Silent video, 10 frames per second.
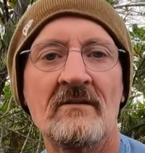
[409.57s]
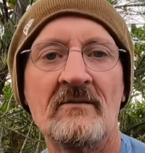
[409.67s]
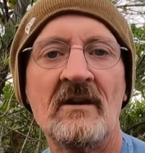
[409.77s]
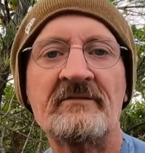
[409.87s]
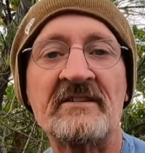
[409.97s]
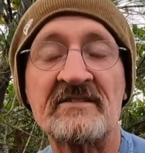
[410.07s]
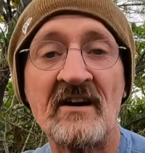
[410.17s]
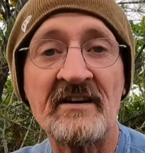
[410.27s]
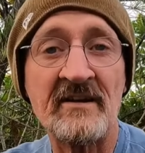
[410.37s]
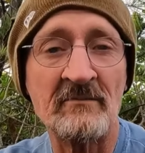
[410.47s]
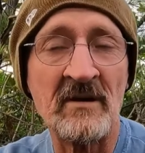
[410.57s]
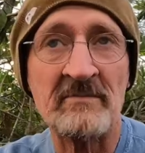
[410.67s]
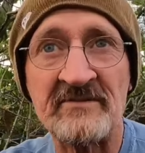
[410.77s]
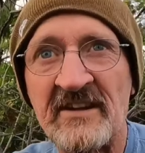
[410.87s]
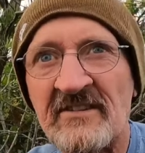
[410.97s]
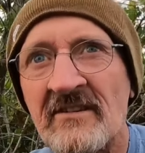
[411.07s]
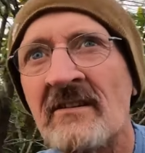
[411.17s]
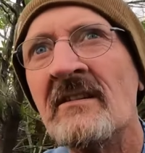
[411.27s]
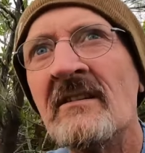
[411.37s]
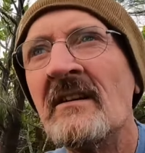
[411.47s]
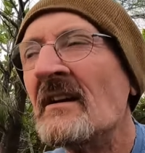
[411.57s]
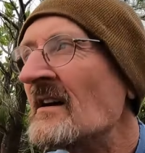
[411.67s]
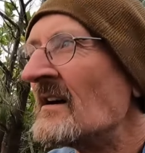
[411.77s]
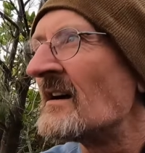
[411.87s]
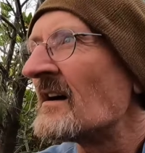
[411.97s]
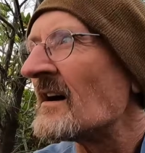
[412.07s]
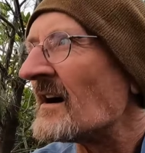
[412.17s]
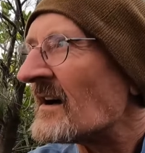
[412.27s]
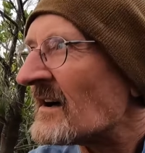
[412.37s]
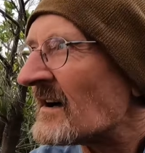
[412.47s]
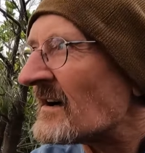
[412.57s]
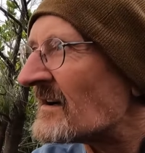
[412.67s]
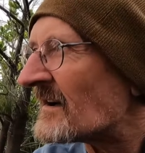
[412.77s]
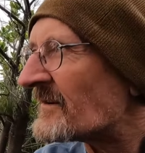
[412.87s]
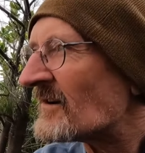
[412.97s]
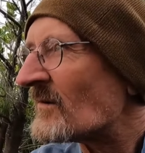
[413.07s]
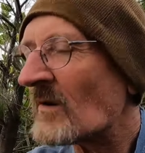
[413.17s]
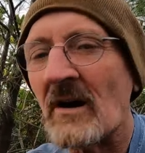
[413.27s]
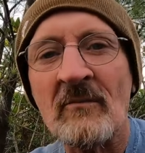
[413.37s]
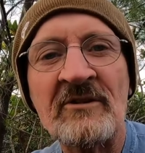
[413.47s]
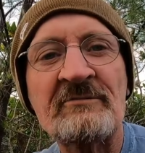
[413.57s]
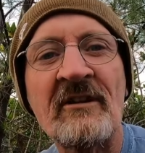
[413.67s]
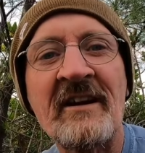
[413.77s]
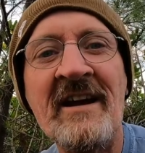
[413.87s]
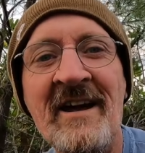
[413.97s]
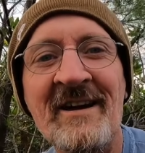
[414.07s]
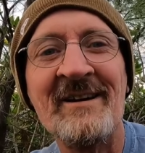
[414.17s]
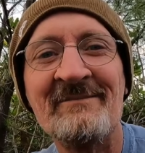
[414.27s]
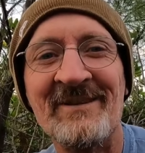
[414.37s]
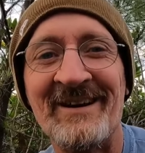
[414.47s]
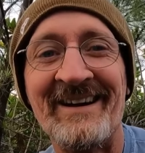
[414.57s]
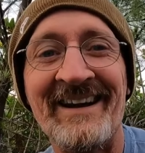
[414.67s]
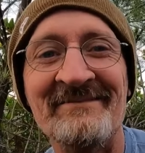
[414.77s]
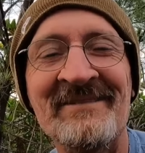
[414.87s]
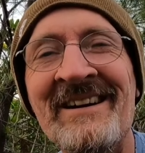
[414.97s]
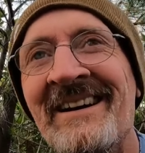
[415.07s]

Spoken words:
Well, I've decided on my position. I don't know why I'm whispering, but I am.